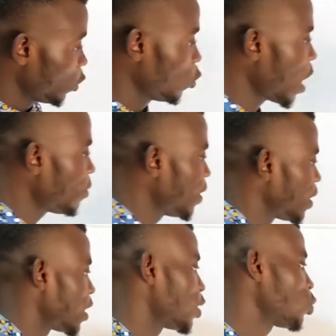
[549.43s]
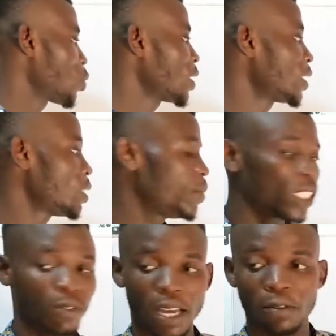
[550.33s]
You have this 23
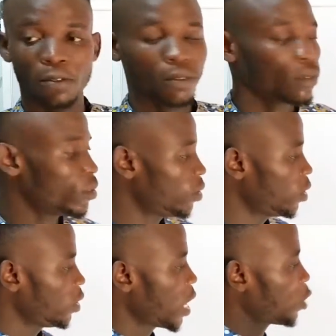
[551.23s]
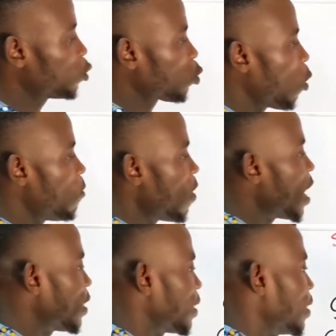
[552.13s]
base 5. You are going to
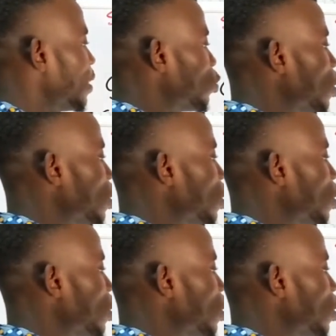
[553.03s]
convert it